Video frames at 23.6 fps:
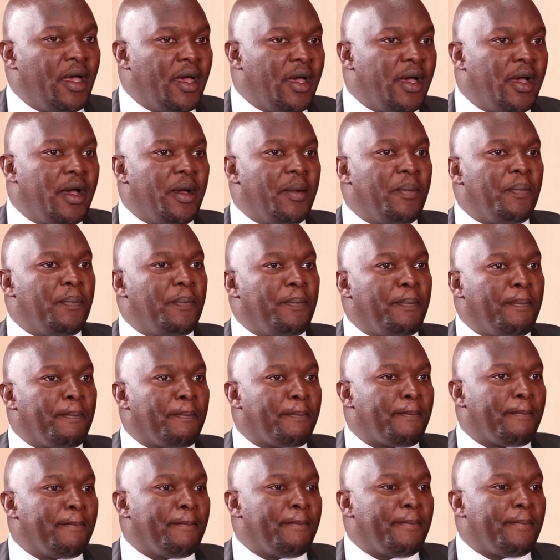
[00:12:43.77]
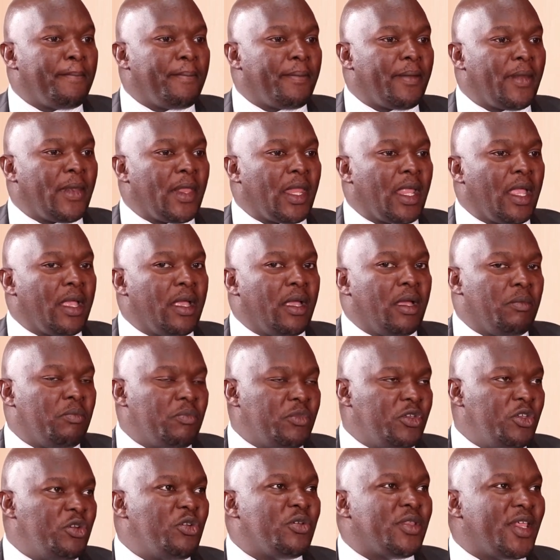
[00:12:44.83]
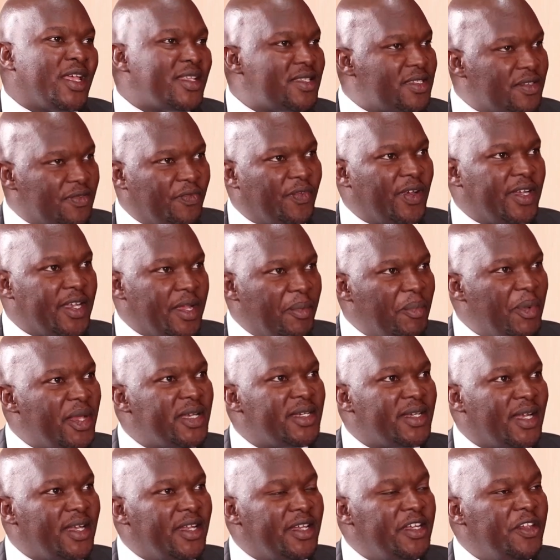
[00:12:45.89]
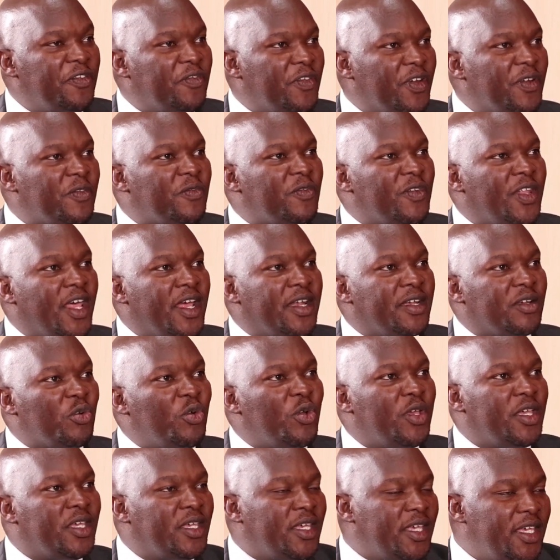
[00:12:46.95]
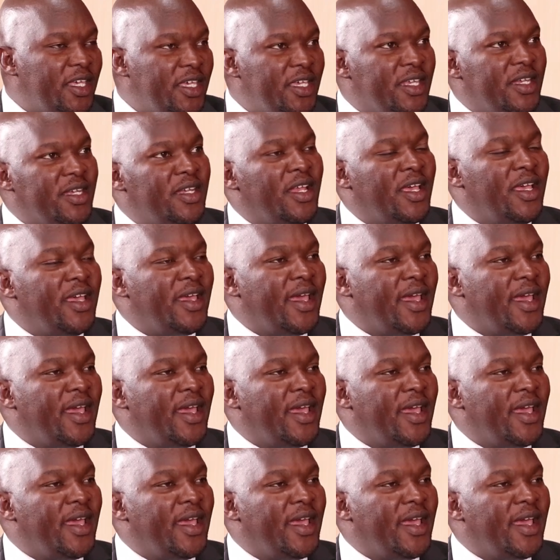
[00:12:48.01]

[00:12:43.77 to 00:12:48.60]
Um, you know, that's fundamentally different than going in